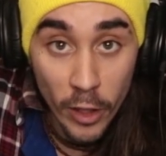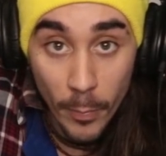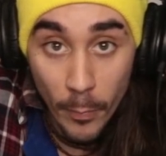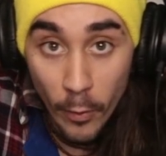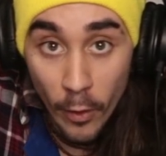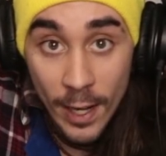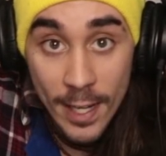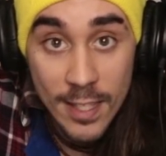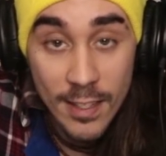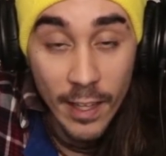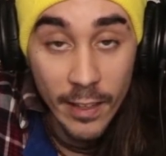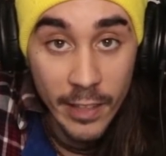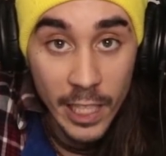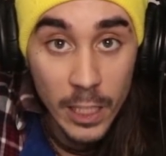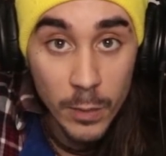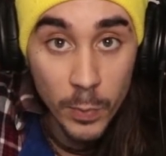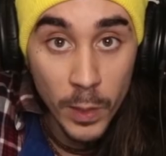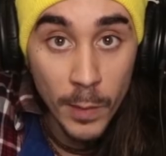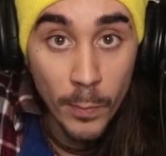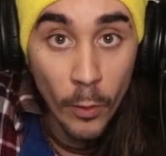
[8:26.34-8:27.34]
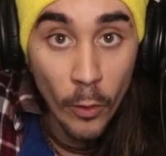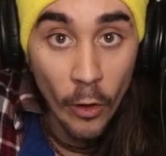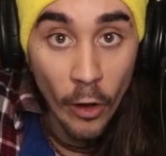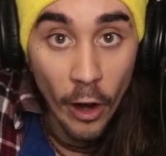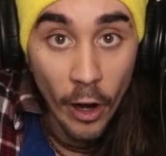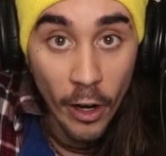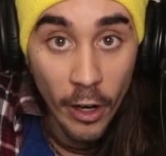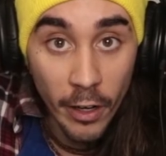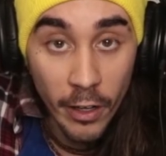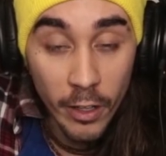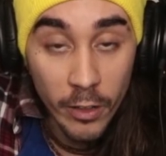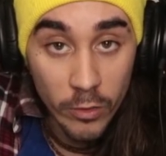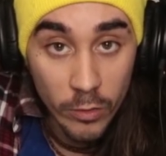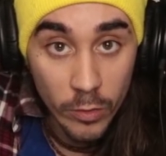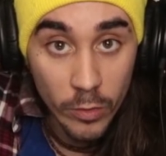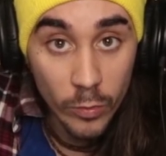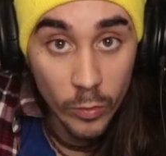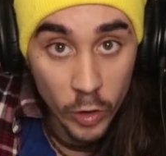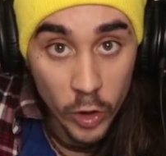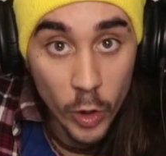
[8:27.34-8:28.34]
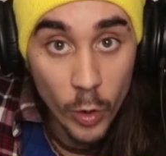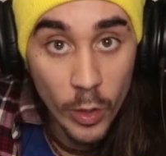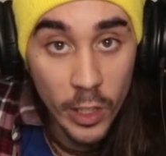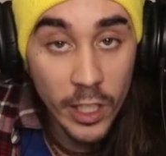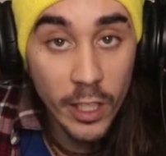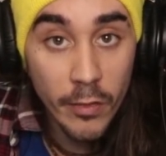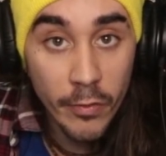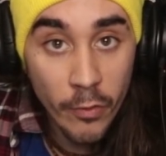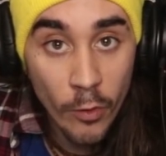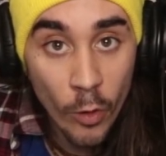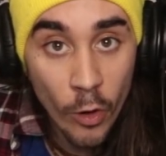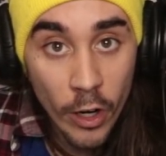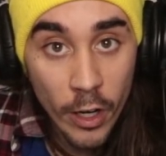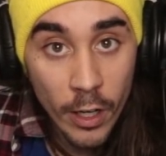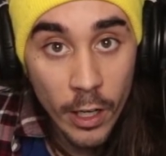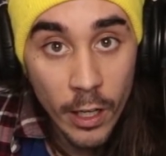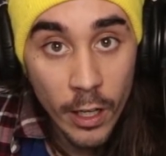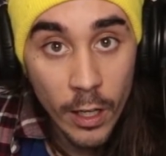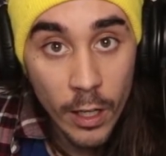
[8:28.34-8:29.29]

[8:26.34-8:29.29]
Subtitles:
price that these people are doing it for.